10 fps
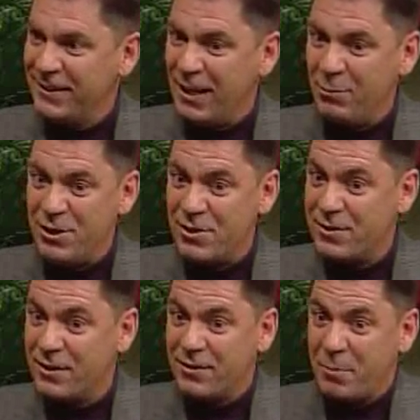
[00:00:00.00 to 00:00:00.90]
that we
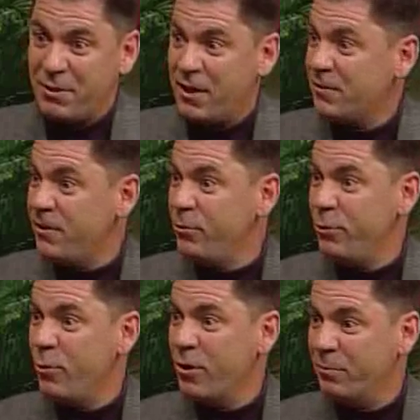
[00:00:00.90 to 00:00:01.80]
just accept it as the new
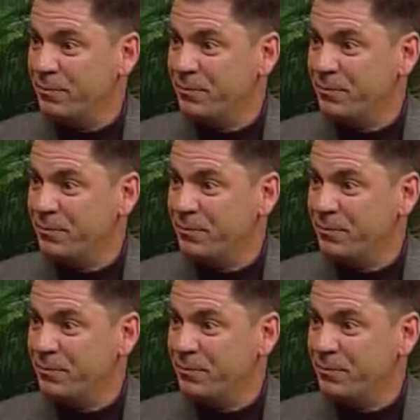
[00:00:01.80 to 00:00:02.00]
norm.